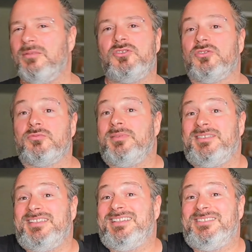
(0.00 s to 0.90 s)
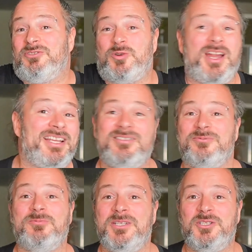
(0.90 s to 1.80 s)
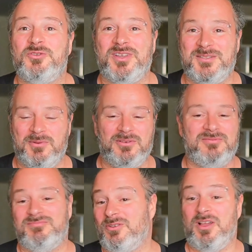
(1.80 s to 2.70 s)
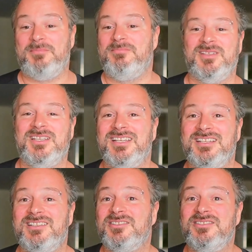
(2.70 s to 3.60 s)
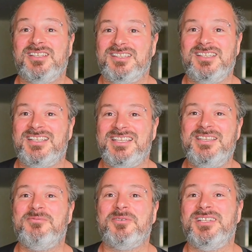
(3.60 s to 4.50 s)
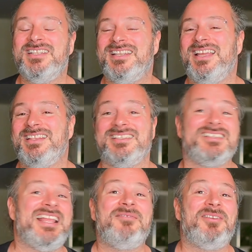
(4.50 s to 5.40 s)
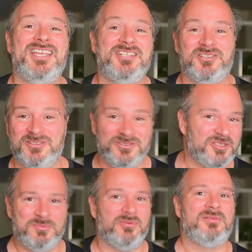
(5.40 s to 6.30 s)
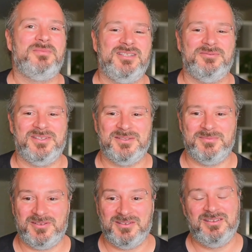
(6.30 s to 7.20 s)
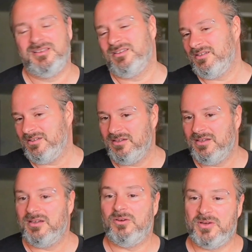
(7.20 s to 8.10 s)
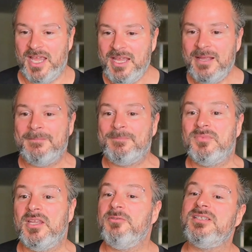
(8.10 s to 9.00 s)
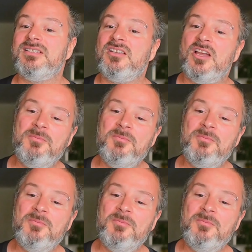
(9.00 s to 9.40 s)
I'm just basically trying to reach Facebook. So I'm the keyword intent is navigational, just bring me to Facebook. Okay. There is